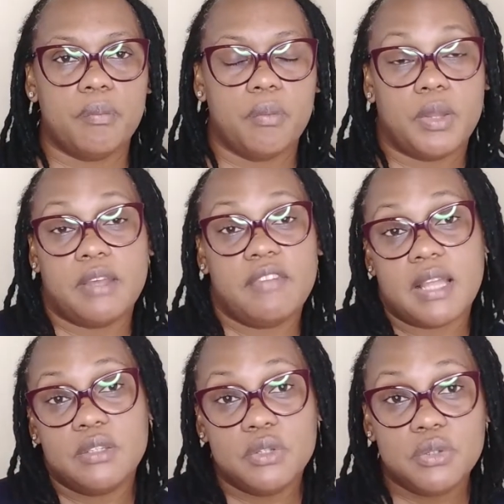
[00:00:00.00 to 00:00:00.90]
what I've
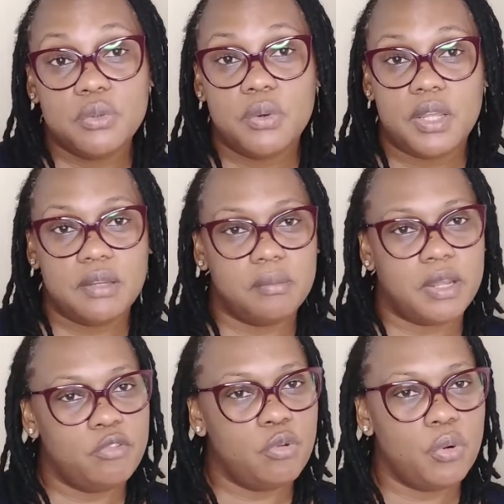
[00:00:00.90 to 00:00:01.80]
had to do in my
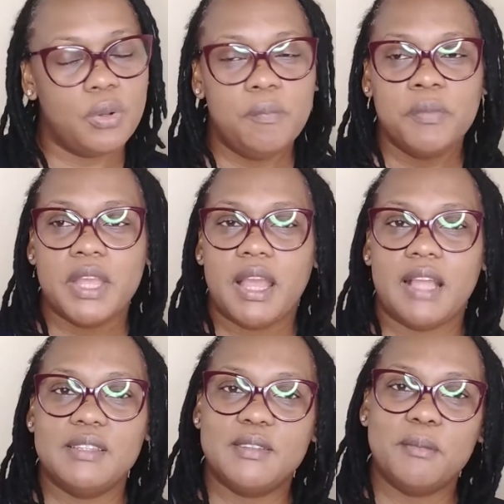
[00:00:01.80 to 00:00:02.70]
role.
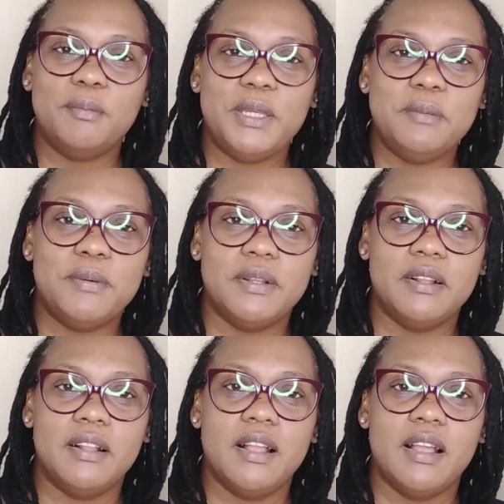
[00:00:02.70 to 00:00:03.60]
And some people,